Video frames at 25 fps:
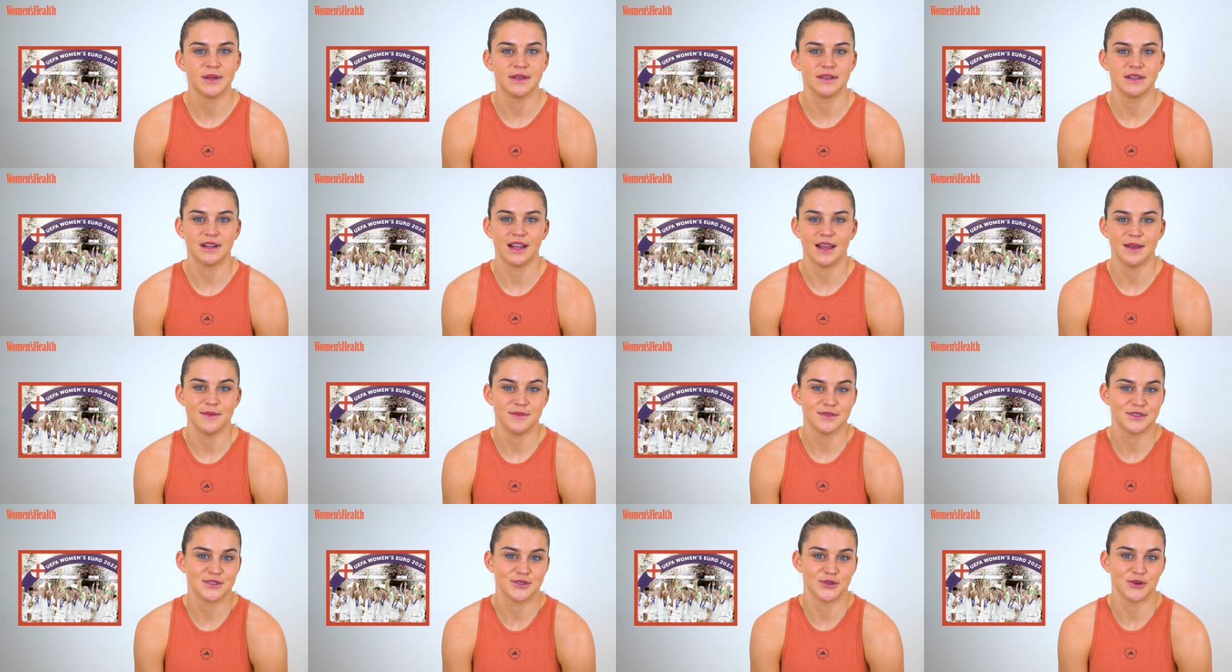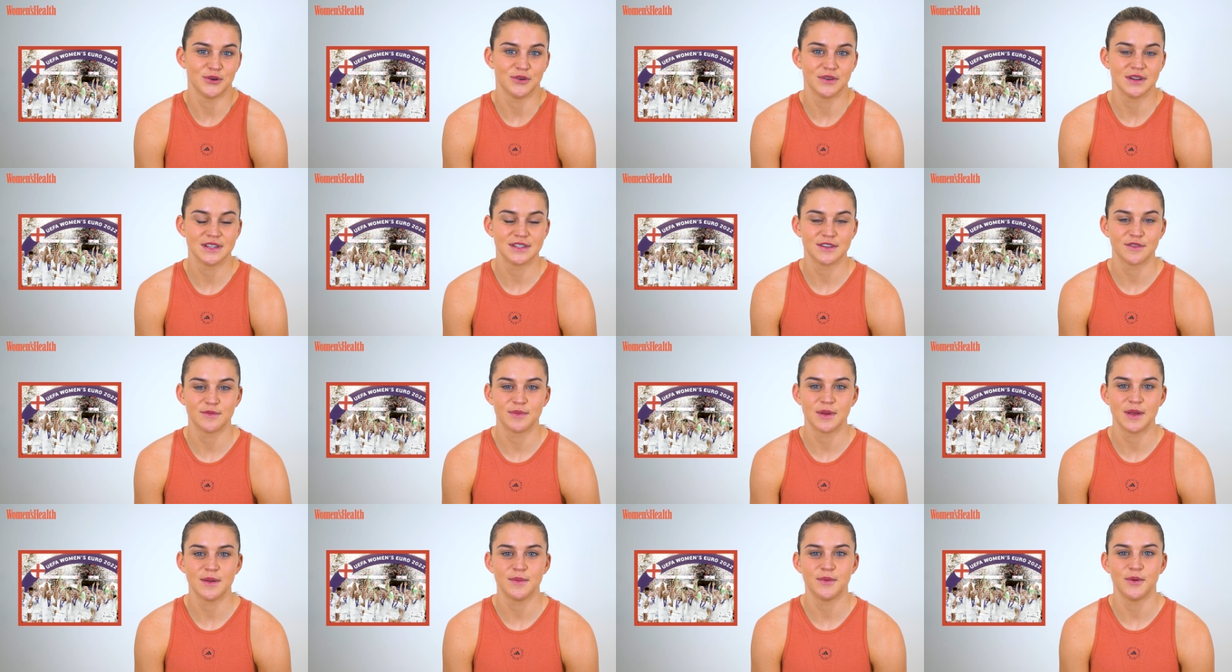like stories
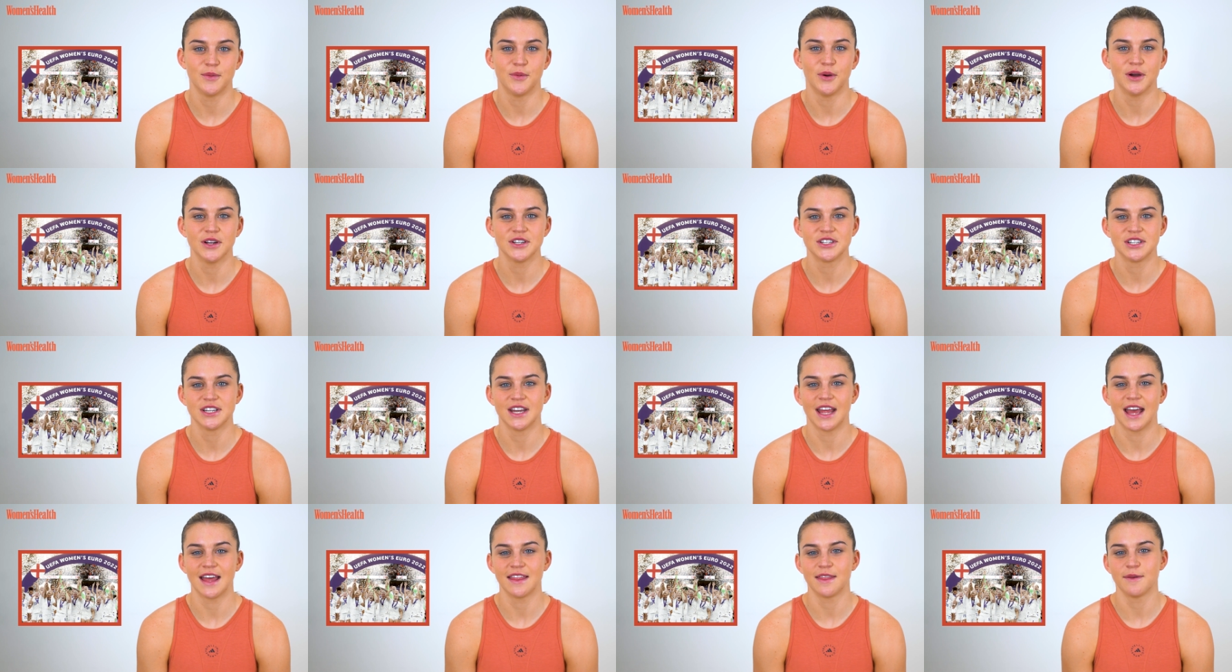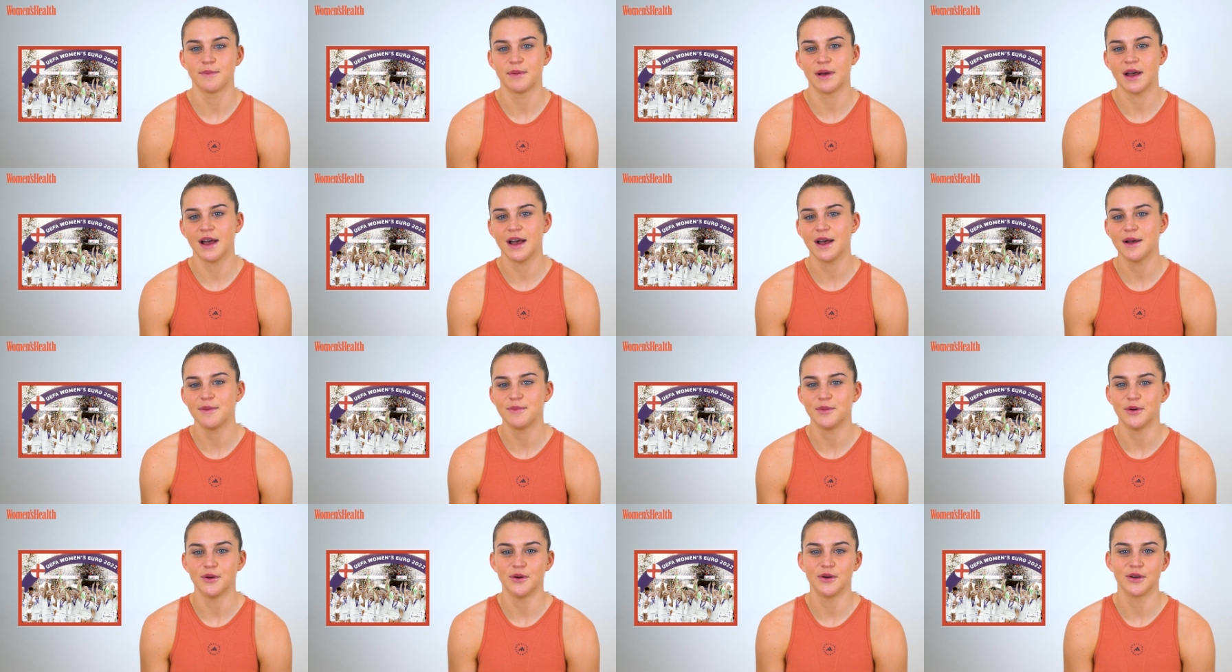of people watching it at the
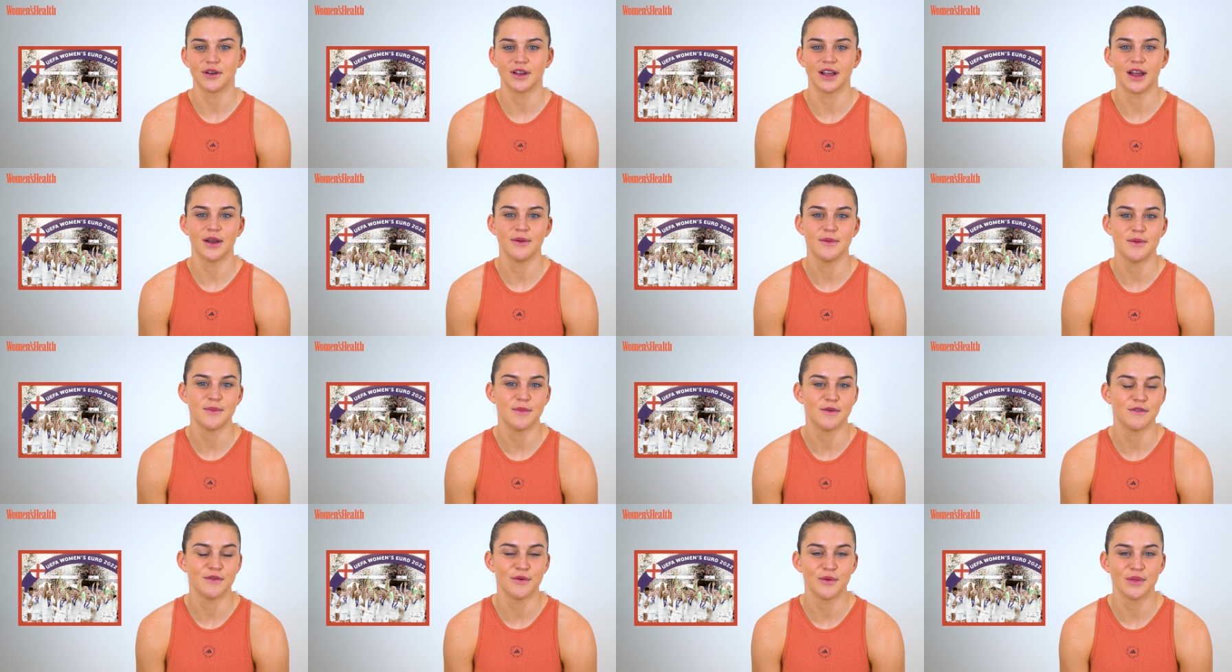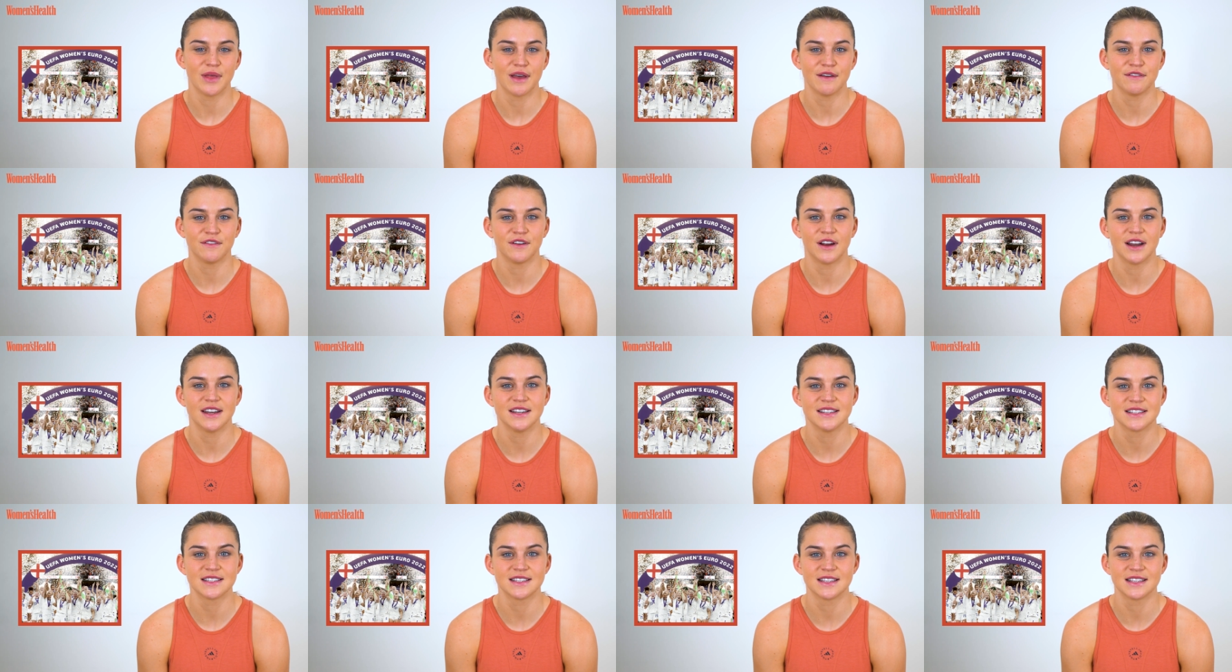pub or going with all their
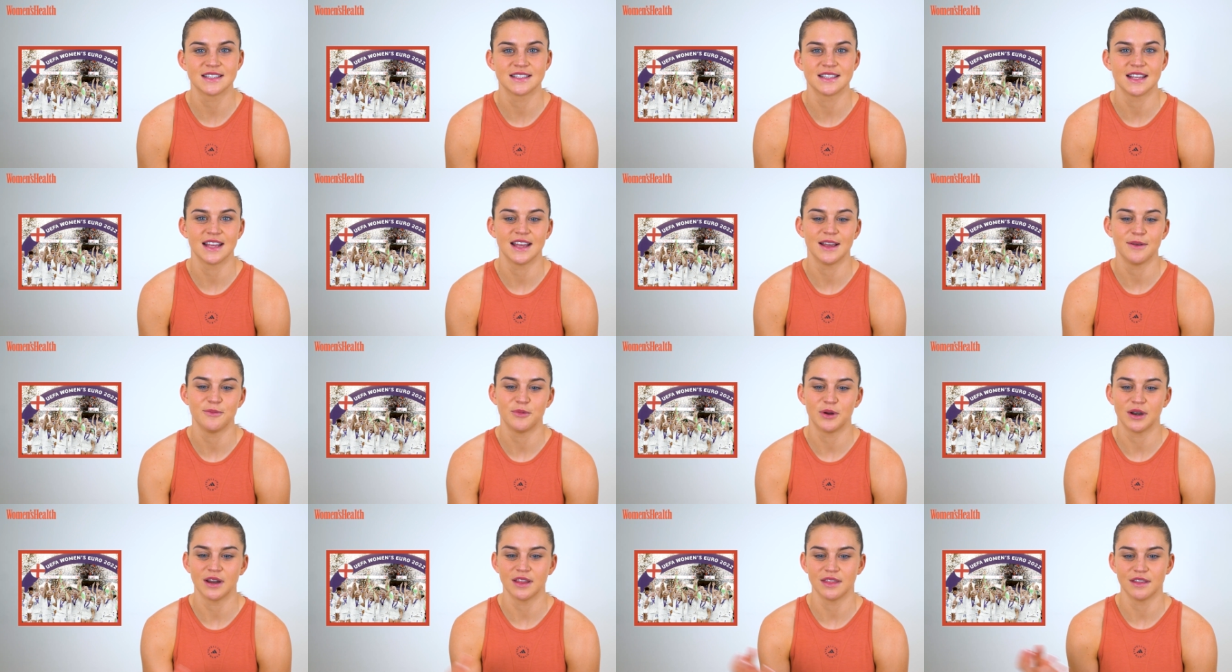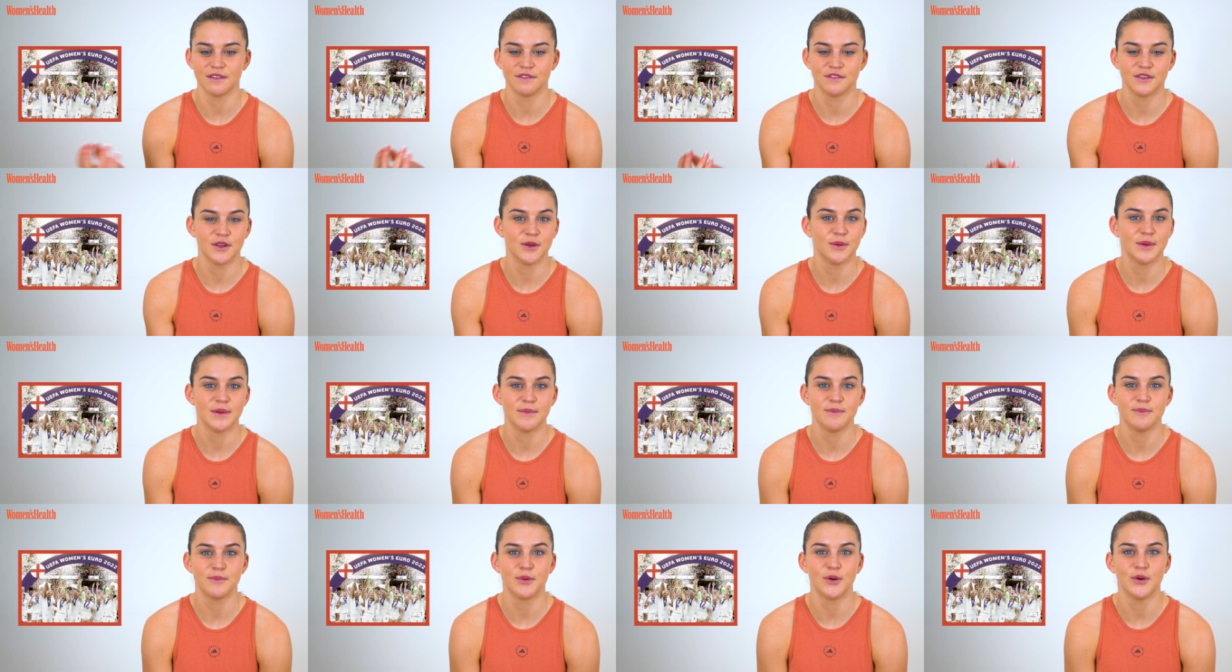friends to sit in one of the
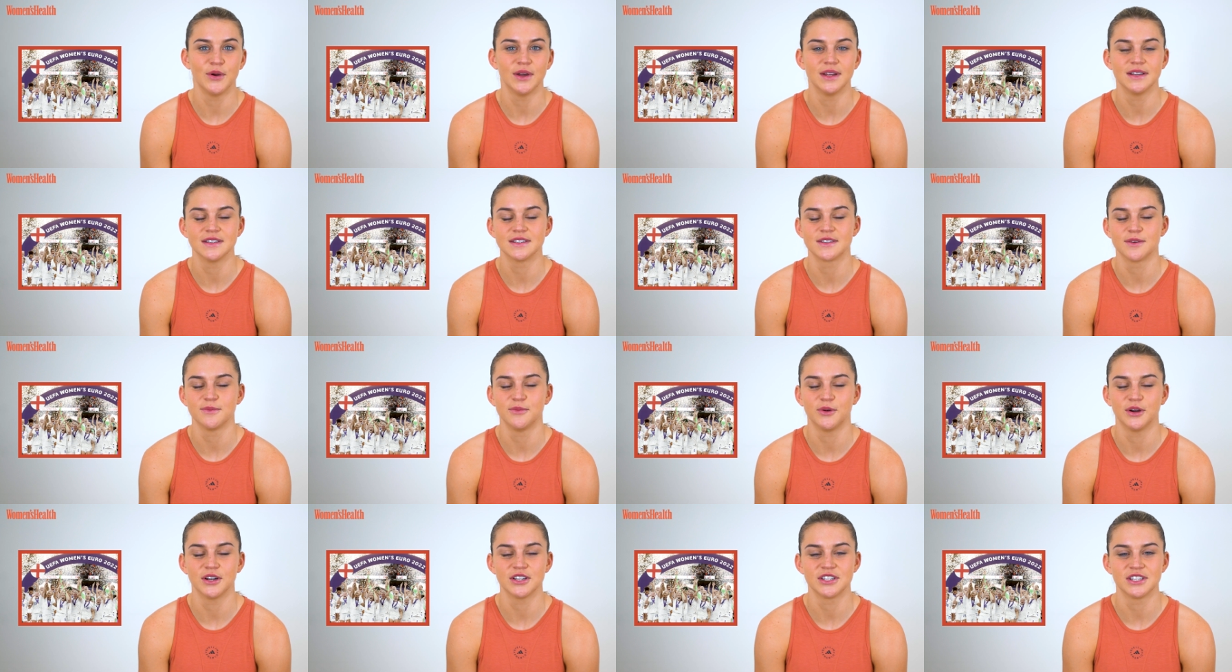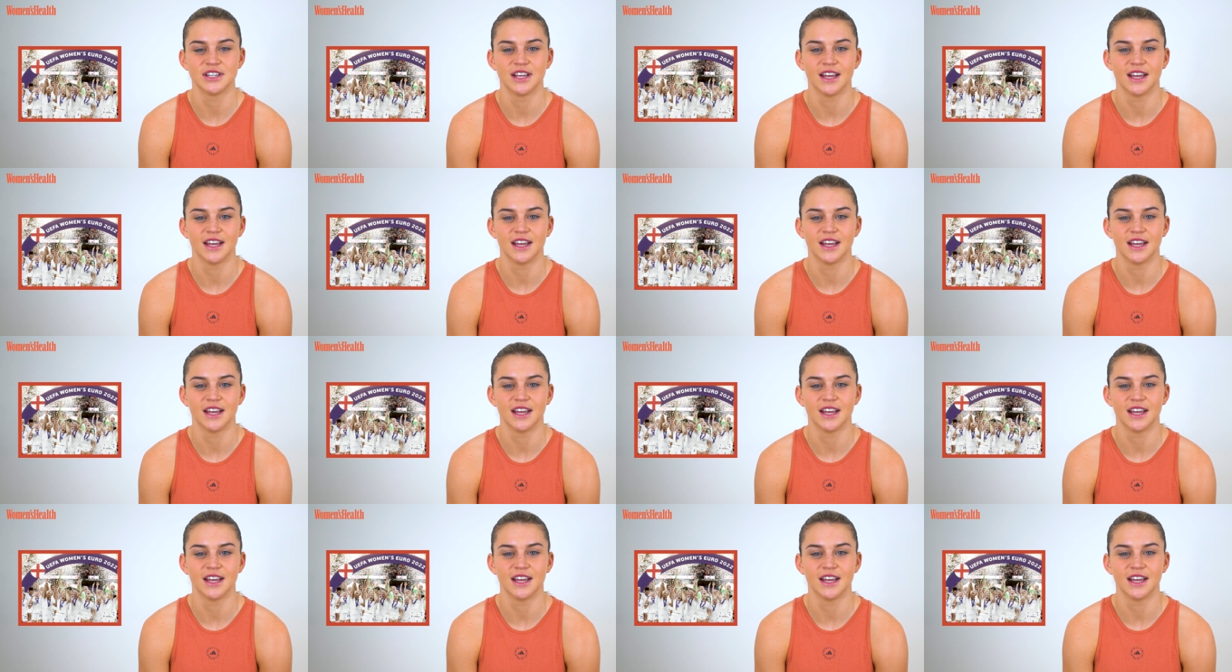viewing points and watch